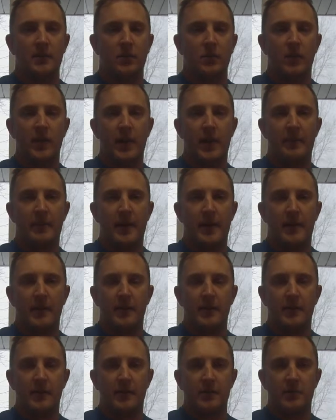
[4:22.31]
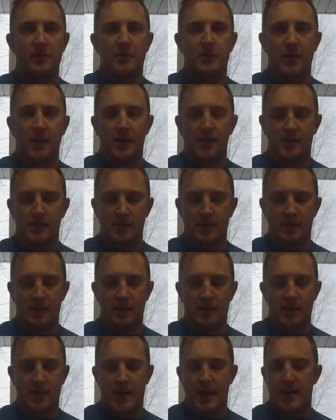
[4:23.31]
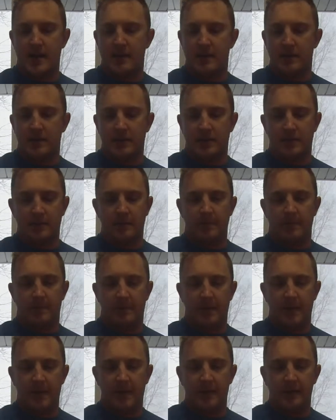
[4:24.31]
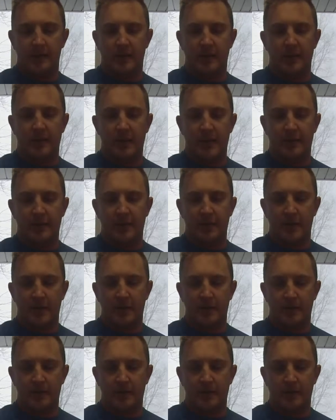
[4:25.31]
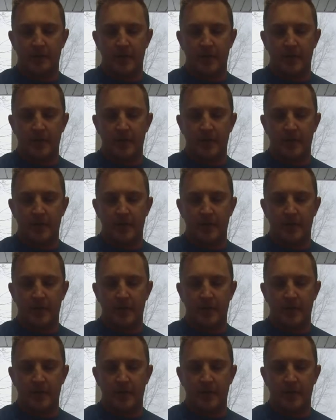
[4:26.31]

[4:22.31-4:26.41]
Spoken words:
under the trees or under docks with very little effort.